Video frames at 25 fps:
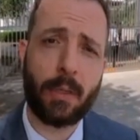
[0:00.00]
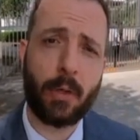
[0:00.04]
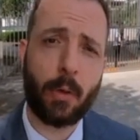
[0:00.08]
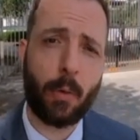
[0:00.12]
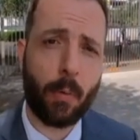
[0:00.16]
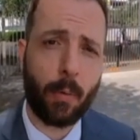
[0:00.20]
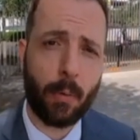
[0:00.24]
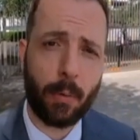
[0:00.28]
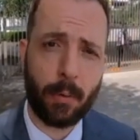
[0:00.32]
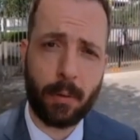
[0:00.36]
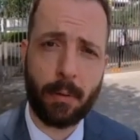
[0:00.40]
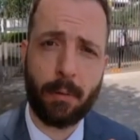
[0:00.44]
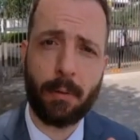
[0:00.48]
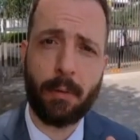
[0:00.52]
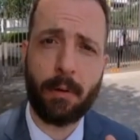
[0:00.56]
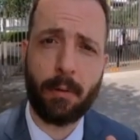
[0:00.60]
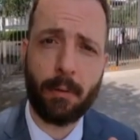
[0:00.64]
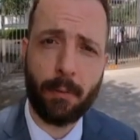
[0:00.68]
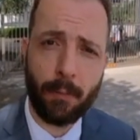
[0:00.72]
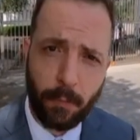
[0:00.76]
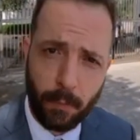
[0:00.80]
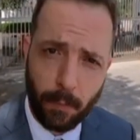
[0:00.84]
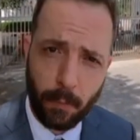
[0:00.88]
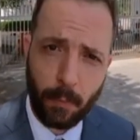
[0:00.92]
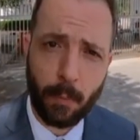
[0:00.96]
they order their
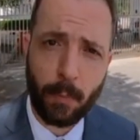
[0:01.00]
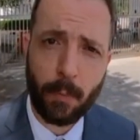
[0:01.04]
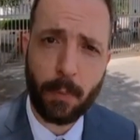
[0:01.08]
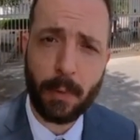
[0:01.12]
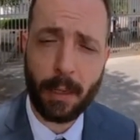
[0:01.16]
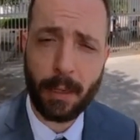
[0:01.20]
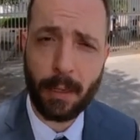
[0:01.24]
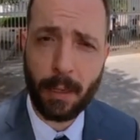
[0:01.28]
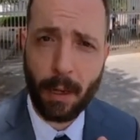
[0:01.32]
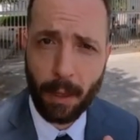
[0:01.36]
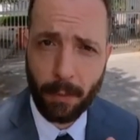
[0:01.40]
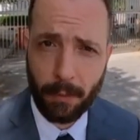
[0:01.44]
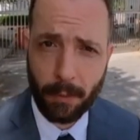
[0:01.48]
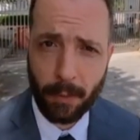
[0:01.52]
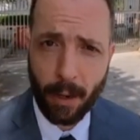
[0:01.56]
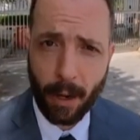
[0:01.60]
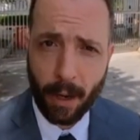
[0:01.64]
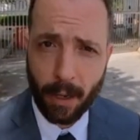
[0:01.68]
food and other